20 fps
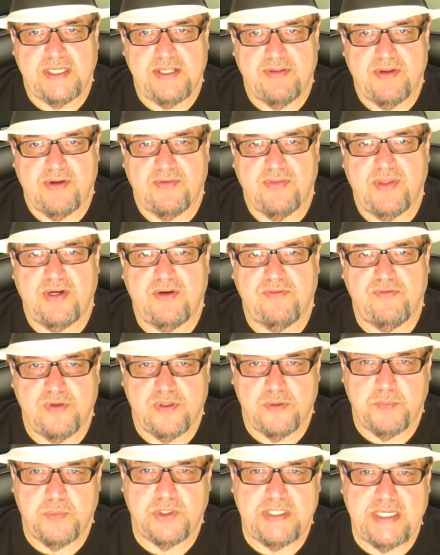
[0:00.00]
They're there for
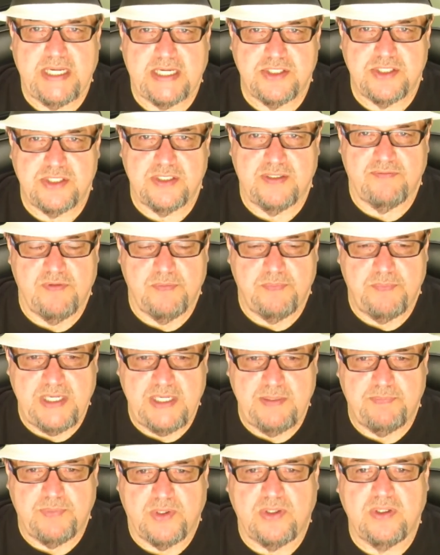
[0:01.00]
the protection of the
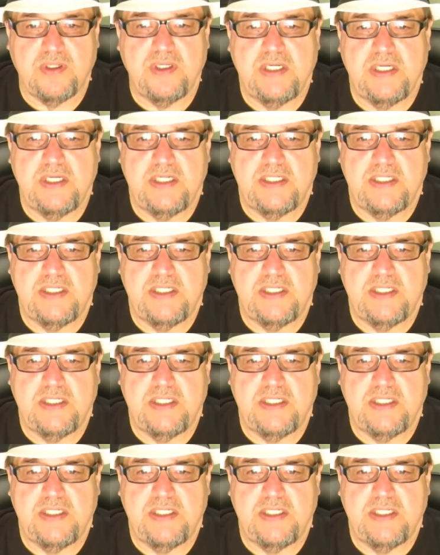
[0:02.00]
people